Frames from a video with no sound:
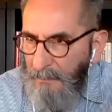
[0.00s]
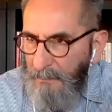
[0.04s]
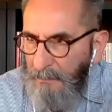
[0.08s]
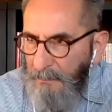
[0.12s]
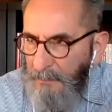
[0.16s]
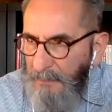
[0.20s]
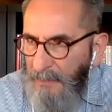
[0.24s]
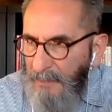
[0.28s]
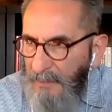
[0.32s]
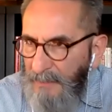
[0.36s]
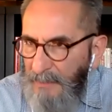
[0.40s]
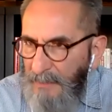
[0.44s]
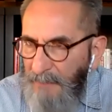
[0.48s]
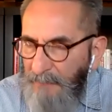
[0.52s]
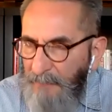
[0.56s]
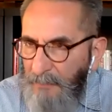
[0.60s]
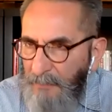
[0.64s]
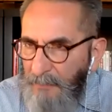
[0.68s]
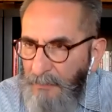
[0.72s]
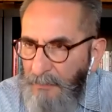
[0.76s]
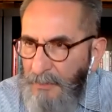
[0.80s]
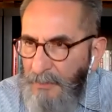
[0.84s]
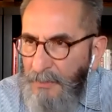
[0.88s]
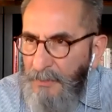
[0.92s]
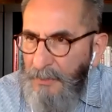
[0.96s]
because I've
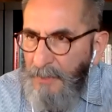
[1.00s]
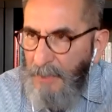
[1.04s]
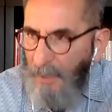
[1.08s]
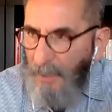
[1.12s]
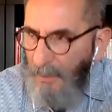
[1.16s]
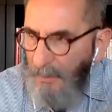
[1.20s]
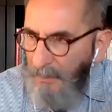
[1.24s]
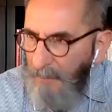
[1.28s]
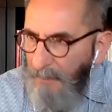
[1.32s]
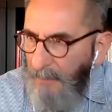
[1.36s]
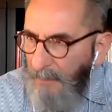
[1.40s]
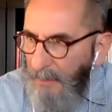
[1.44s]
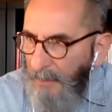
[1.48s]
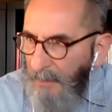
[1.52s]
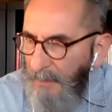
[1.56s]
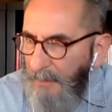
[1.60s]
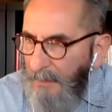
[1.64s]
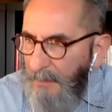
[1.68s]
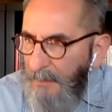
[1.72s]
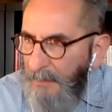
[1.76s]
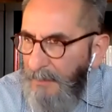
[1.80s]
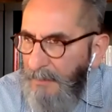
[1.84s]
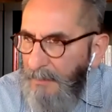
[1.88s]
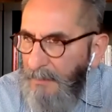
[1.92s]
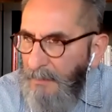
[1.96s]
heard you talk about
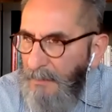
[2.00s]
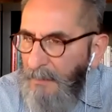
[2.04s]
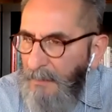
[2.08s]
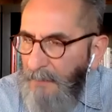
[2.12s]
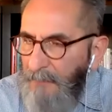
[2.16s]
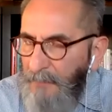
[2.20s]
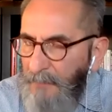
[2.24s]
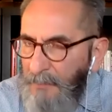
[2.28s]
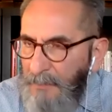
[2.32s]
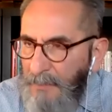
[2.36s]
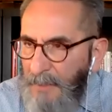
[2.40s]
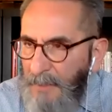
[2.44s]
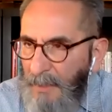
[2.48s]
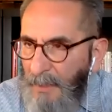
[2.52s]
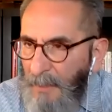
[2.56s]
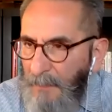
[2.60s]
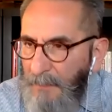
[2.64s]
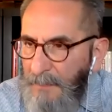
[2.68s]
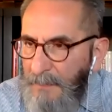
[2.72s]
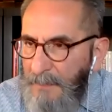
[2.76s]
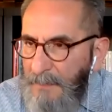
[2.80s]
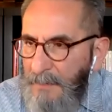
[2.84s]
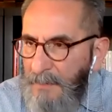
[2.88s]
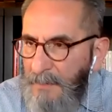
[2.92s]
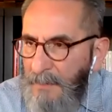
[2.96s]
it a few
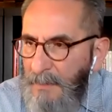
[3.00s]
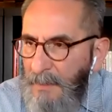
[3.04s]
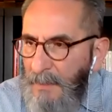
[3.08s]
times